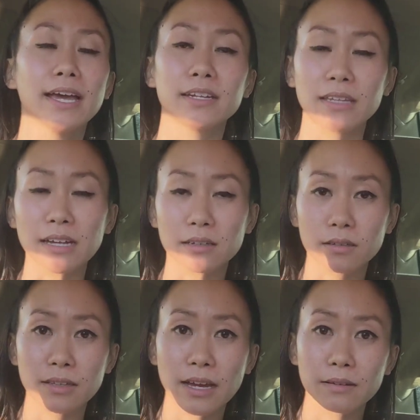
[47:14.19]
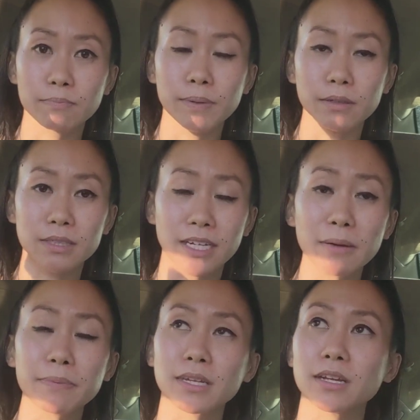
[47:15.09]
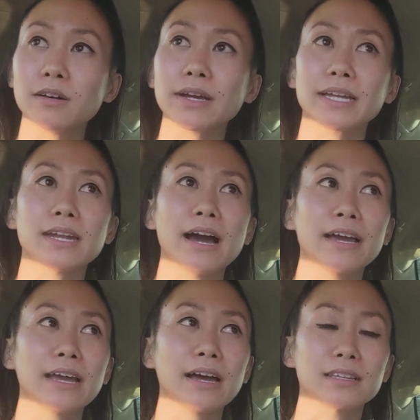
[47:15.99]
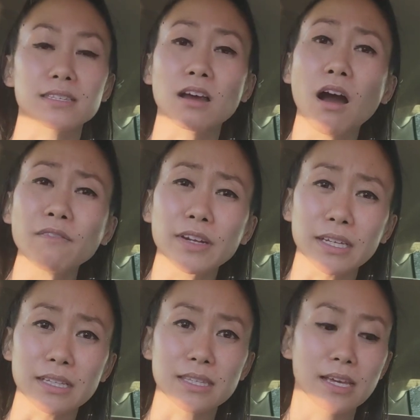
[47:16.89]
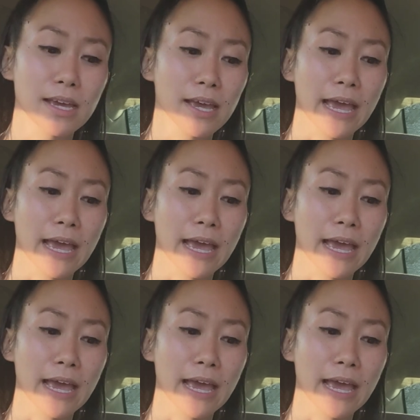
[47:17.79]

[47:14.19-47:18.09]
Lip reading: and that built up, you know, and I had this confidence,